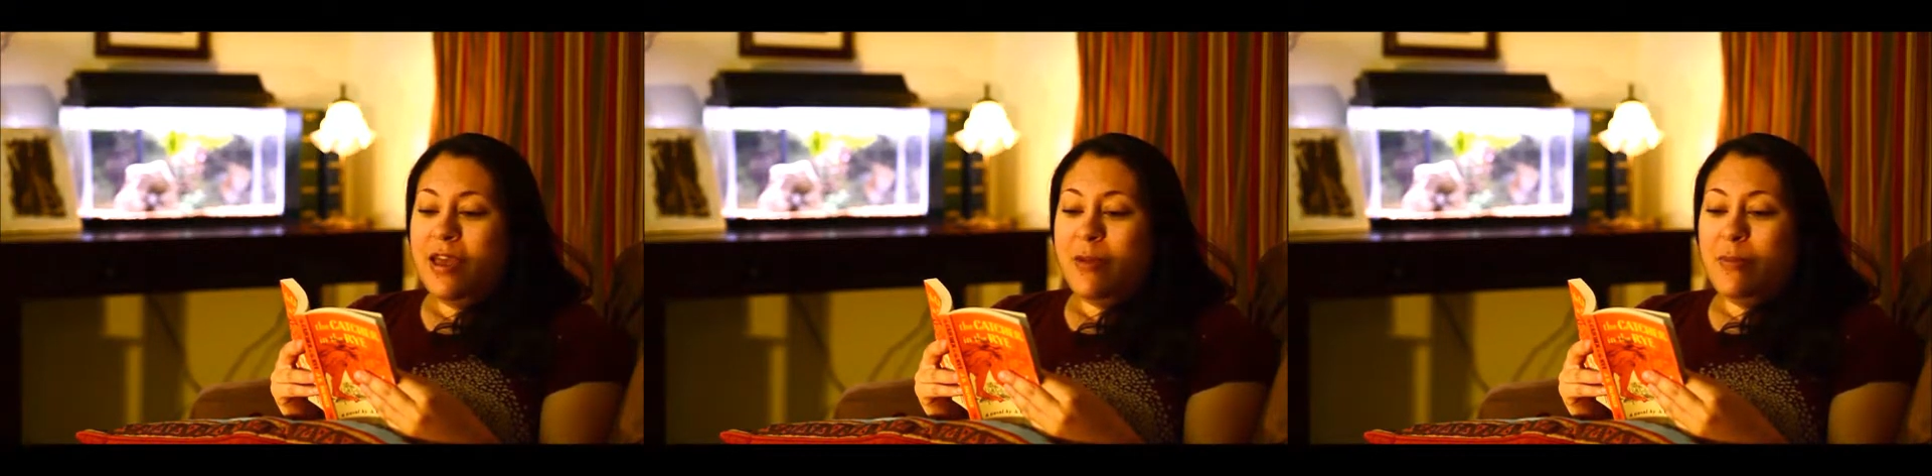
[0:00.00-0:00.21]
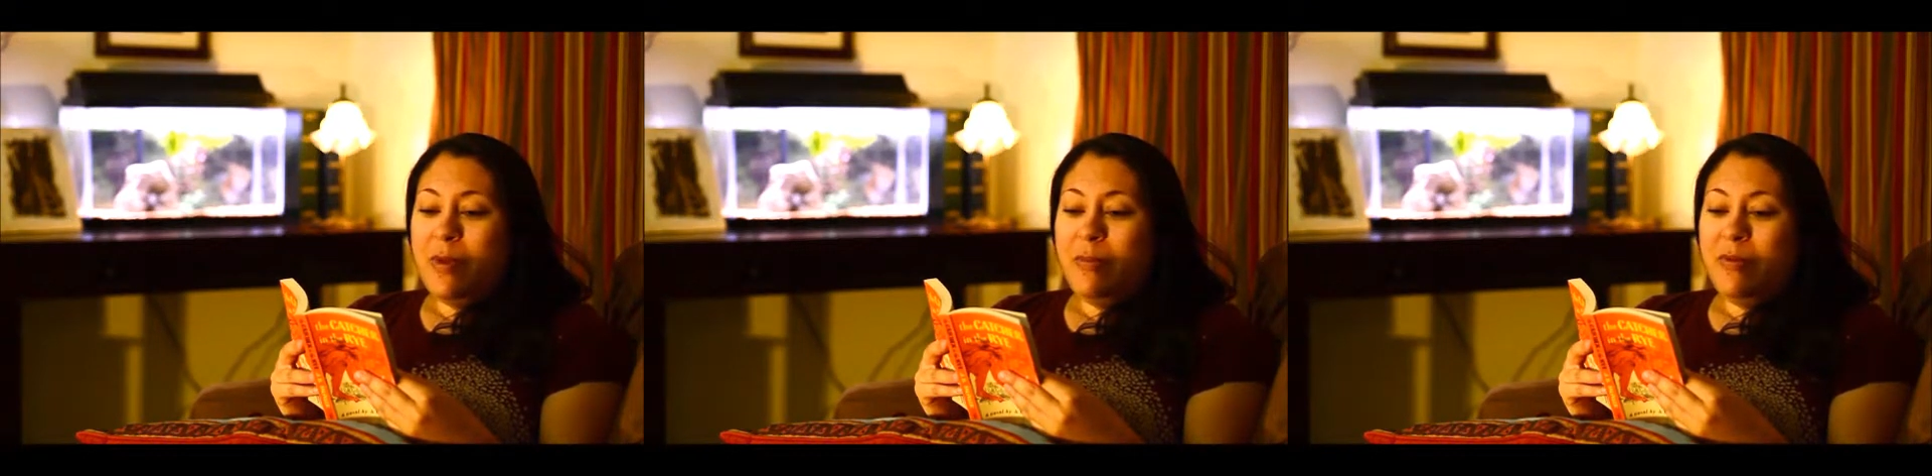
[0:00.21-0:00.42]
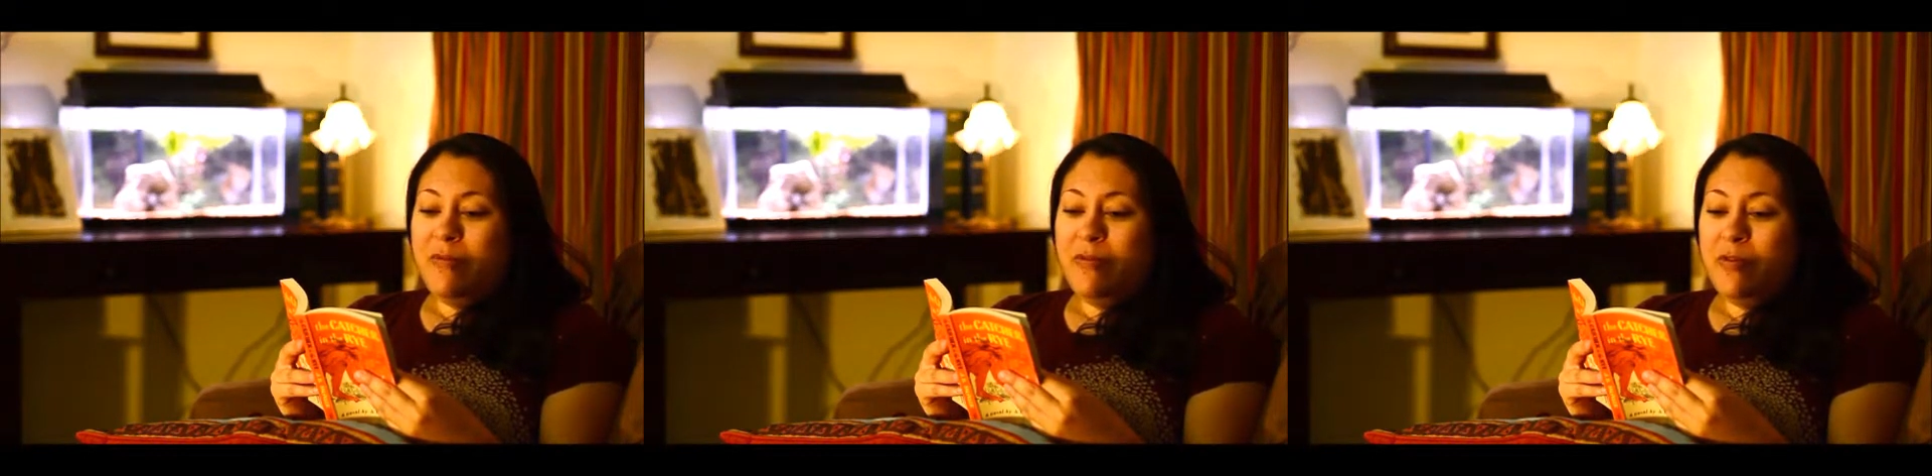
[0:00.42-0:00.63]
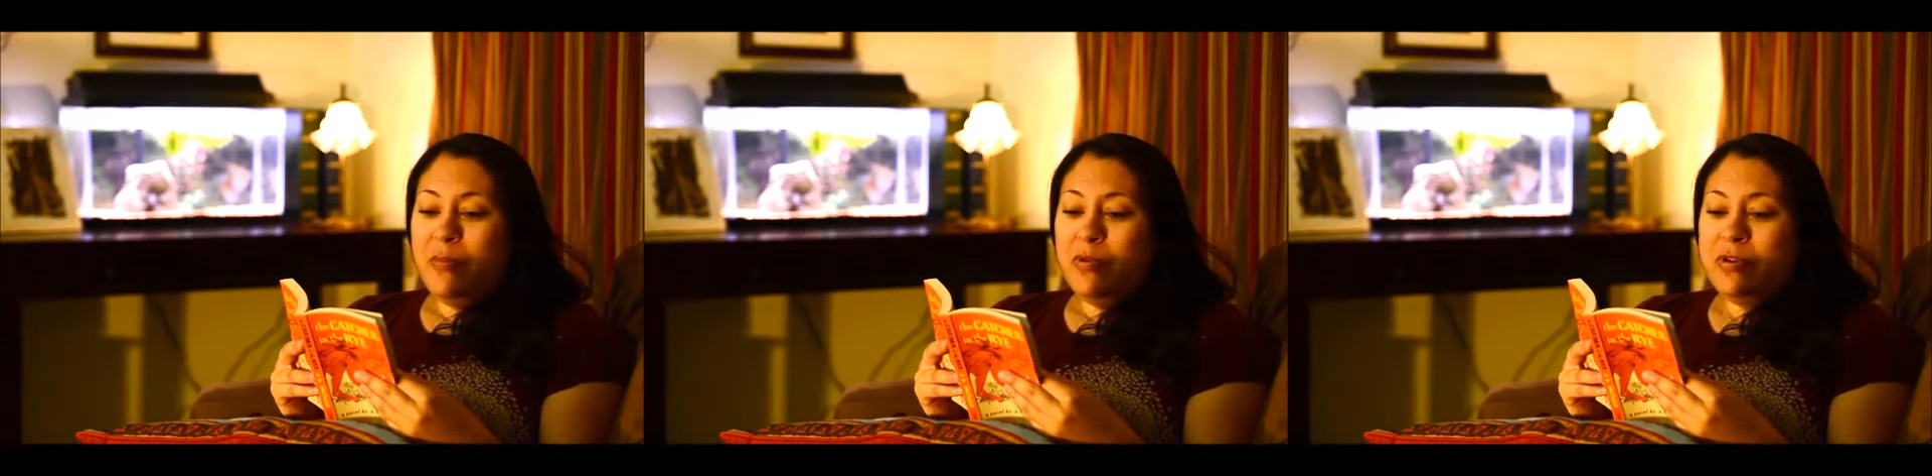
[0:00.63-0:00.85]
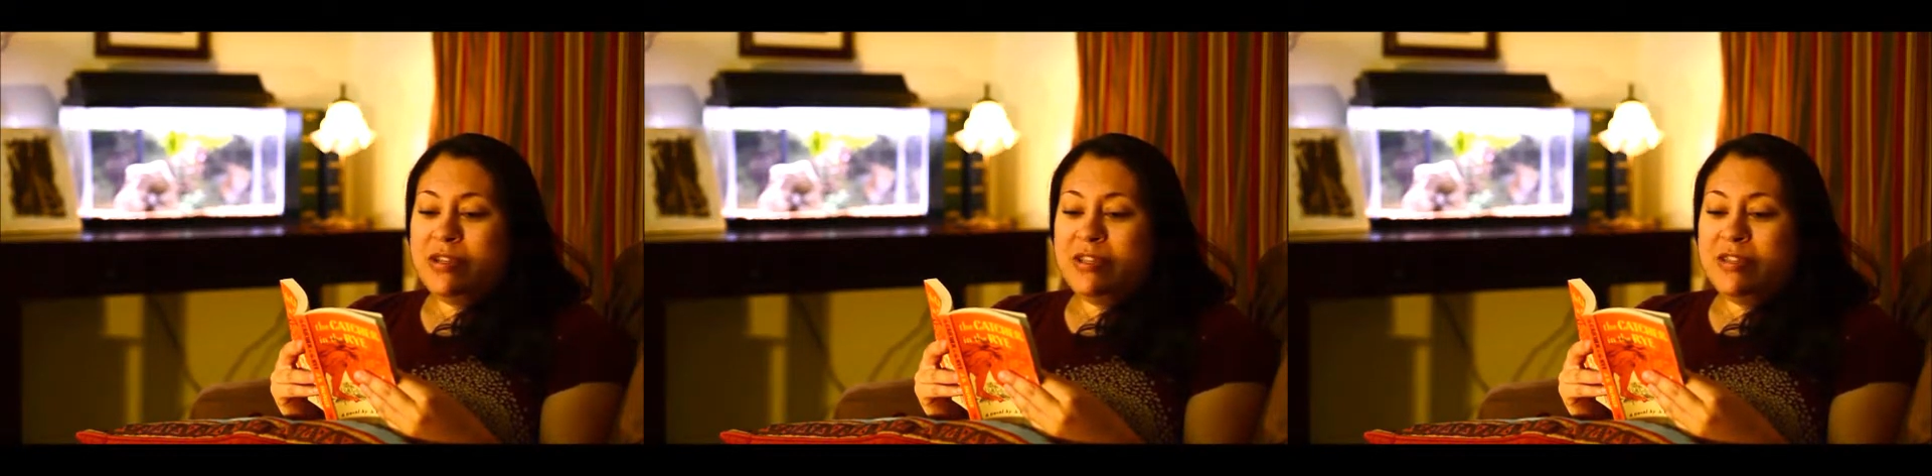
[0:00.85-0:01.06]
It made me feel
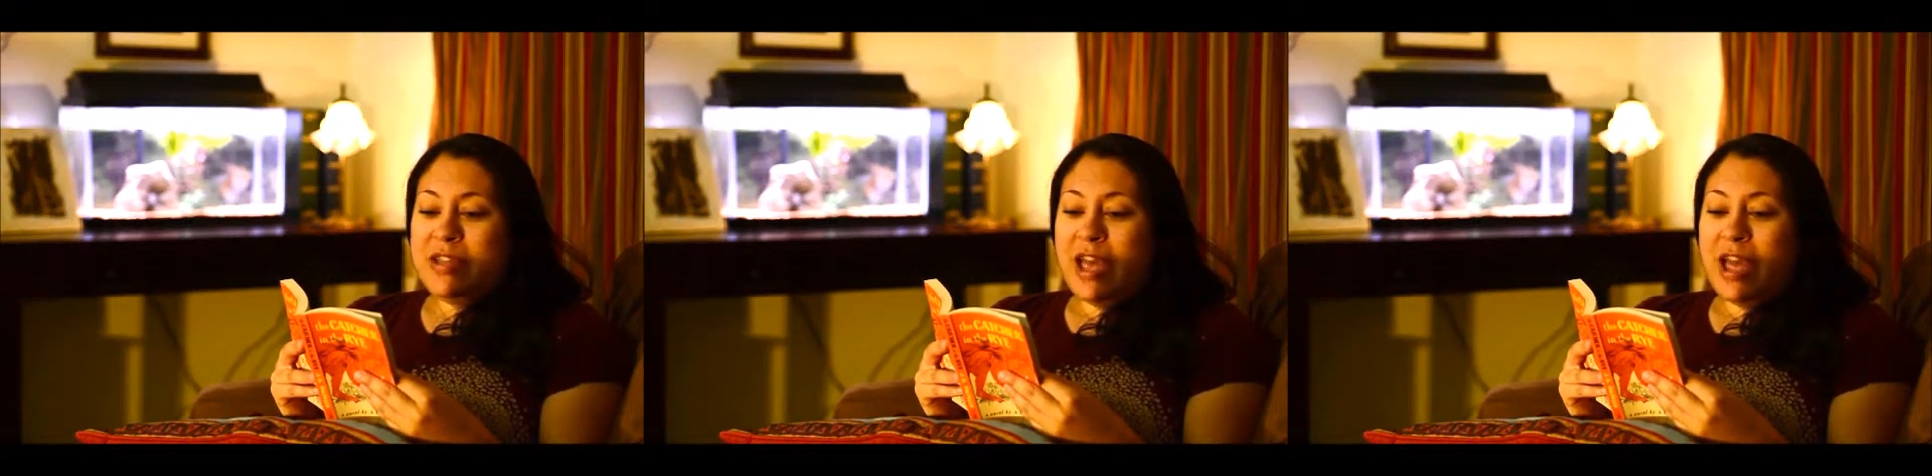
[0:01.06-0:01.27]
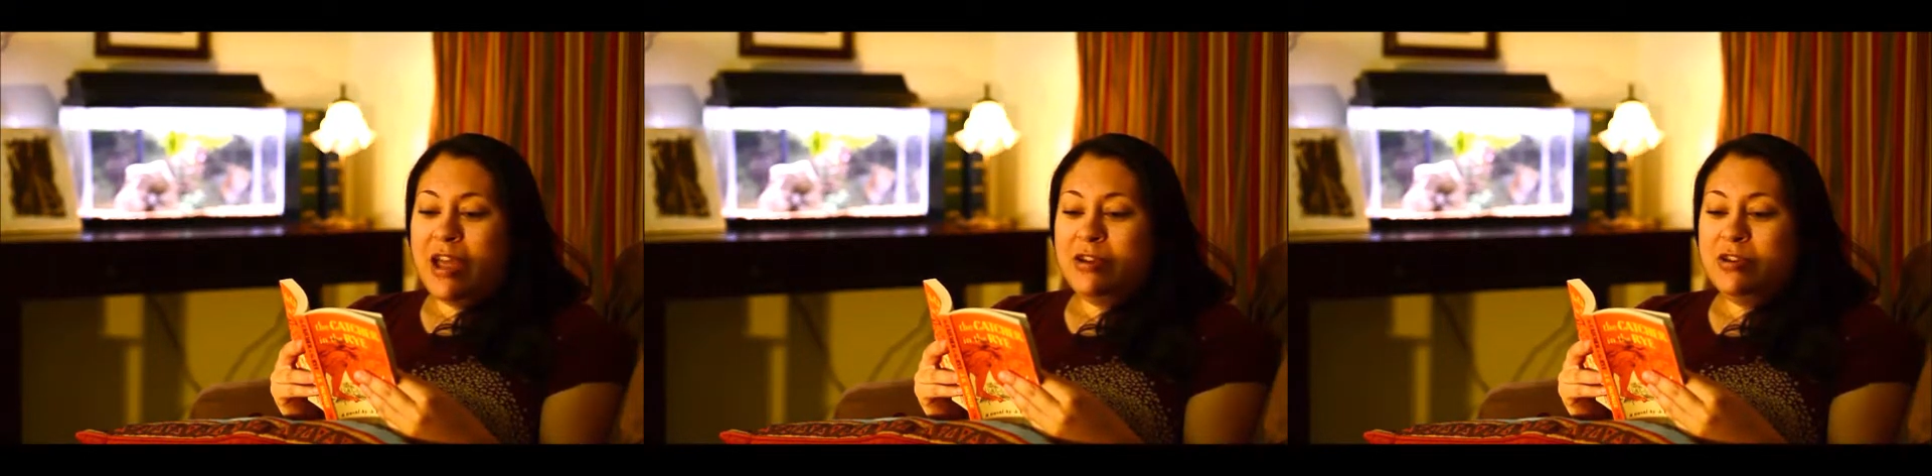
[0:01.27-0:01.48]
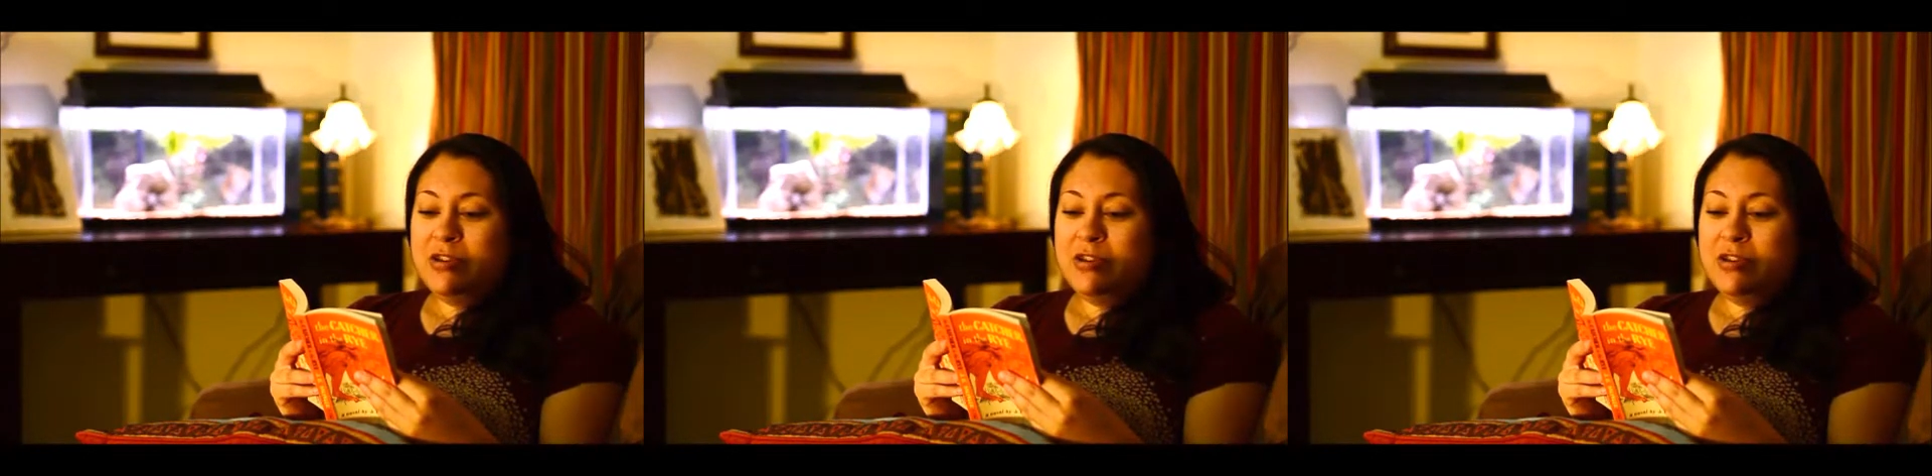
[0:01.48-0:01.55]
pretty sad.